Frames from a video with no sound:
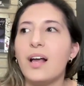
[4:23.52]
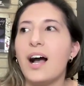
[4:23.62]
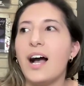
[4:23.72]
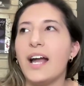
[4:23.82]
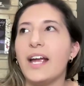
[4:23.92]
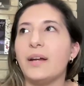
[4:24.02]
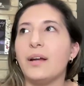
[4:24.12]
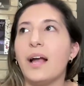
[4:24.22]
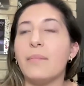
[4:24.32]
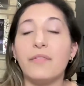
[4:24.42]

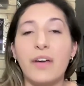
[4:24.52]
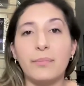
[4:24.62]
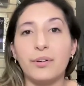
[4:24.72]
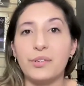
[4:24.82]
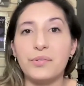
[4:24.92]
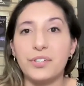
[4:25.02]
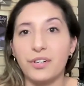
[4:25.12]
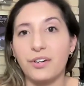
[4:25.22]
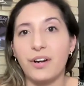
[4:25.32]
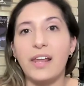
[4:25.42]
I am an event
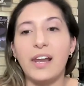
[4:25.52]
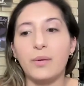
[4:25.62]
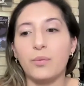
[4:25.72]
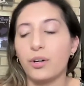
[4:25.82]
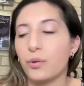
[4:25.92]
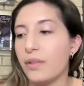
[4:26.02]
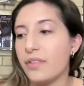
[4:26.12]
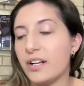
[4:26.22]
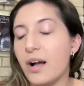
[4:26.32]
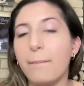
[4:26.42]
producer and I work
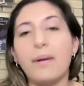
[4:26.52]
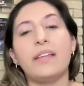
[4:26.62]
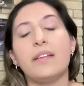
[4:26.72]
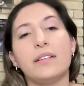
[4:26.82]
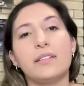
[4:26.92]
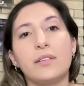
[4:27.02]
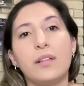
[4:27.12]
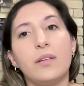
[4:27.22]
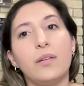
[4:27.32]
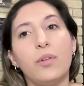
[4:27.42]
with a company that is
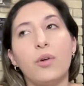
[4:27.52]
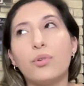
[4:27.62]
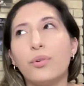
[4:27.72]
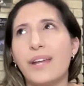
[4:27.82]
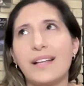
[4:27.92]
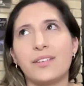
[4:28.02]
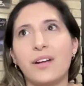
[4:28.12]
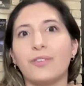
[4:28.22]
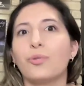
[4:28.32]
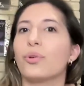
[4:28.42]
local and has their
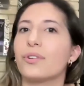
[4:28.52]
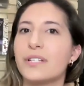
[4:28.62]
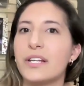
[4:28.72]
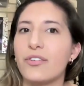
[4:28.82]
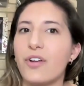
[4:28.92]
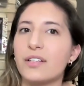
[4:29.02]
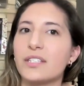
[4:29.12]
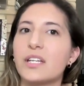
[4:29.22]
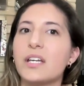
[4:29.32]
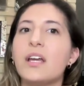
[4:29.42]
headquarters here in
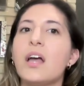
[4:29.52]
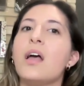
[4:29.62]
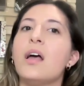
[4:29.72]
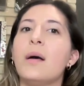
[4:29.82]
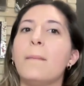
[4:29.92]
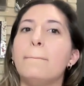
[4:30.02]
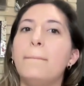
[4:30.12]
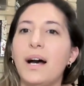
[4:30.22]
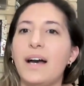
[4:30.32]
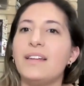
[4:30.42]
Austin.
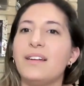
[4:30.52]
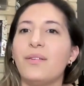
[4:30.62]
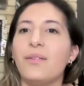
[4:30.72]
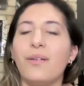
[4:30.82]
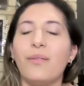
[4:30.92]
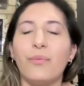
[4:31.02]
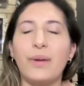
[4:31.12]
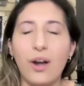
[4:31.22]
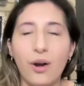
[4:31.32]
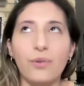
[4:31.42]
But
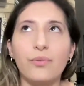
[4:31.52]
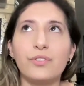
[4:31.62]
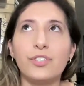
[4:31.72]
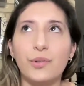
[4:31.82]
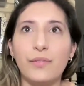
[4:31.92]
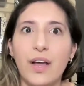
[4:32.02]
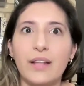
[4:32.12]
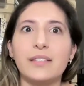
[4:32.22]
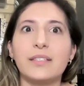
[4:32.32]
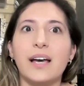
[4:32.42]
we own 2
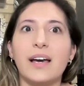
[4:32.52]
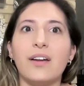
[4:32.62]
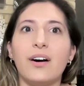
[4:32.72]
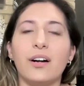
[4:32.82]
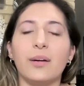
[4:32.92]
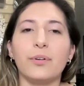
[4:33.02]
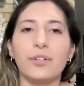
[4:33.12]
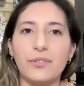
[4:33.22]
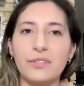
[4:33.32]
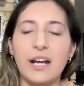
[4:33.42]
events that are
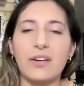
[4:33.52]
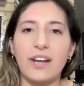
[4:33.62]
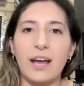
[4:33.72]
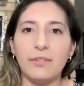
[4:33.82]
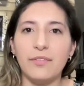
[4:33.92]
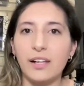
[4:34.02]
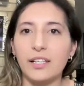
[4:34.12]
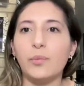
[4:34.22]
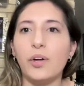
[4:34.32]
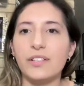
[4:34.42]
produced out in Napa
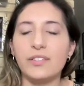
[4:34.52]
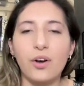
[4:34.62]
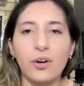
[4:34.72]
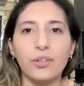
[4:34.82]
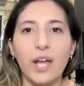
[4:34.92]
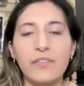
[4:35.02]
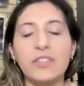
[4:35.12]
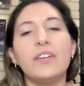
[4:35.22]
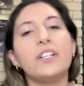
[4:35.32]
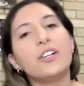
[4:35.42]
Valley. One is called Live
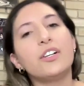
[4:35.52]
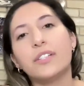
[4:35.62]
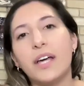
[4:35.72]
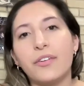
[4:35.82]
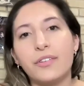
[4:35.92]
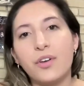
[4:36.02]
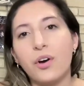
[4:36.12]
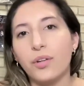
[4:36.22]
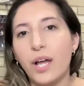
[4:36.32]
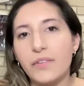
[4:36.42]
in the Vineyard. The other is
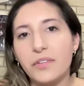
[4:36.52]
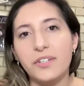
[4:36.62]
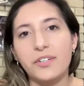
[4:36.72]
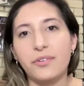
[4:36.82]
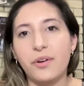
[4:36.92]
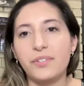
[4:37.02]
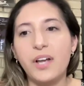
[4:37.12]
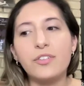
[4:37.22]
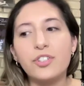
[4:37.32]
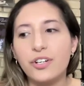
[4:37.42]
called Live in the Vineyard Goes
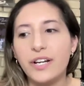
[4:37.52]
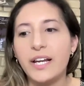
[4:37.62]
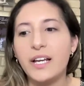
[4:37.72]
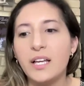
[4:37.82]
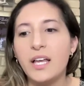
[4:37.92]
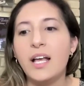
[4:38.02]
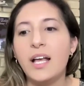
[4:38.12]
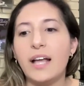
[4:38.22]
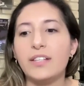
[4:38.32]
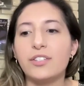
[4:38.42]
Country.
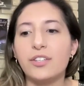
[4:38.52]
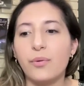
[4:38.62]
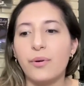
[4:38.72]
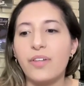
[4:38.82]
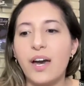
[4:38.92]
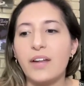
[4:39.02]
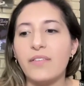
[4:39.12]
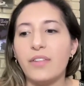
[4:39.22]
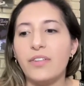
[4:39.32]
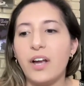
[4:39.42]
And so with that, I've
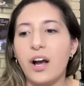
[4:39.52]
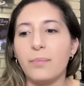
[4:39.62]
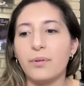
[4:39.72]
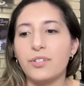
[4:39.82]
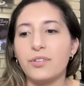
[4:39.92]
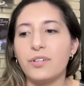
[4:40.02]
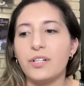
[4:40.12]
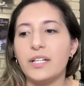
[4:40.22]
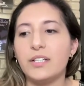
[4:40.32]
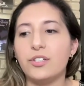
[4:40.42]
had the
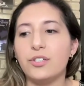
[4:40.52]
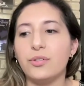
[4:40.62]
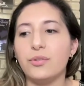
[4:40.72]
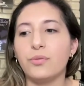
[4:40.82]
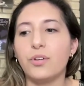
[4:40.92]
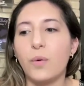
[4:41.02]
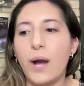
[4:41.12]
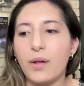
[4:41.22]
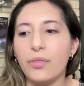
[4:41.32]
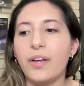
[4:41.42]
opportunity to go
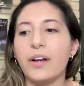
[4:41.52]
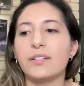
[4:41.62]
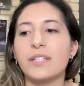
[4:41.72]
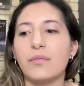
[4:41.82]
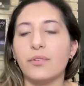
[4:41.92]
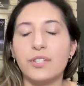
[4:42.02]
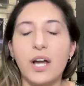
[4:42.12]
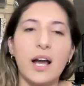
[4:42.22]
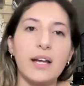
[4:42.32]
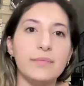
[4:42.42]
out there several
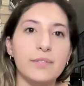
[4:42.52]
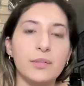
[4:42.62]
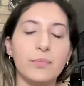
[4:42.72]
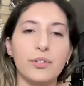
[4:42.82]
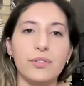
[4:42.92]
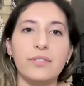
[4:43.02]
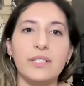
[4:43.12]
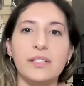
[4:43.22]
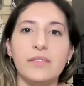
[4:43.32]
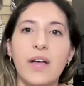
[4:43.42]
times to produce
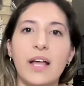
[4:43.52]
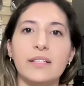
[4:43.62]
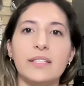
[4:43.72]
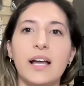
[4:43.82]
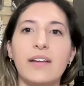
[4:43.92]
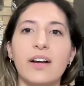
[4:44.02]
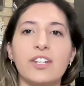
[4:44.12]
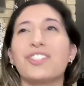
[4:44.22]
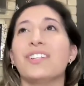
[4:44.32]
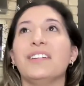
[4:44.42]
these events. I
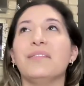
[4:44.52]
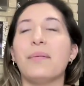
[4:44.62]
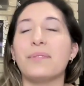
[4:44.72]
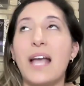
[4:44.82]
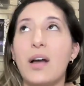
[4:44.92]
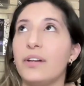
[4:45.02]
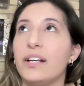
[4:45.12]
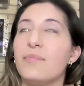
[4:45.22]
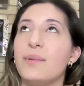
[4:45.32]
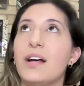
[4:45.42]
was
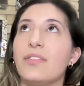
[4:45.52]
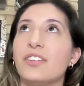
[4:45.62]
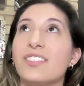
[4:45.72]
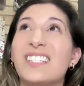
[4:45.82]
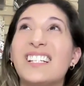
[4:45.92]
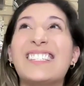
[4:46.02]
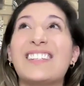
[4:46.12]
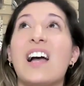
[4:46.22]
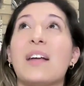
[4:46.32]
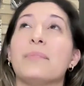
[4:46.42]
counting, I've been out there 6
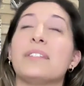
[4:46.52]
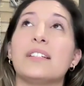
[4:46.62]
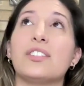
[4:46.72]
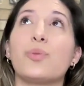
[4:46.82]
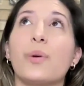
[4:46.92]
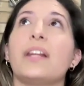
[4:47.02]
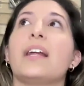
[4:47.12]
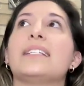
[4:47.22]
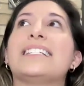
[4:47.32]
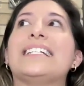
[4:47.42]
times since
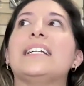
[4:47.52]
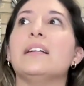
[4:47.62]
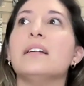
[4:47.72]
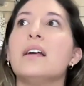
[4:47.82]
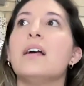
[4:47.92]
2019.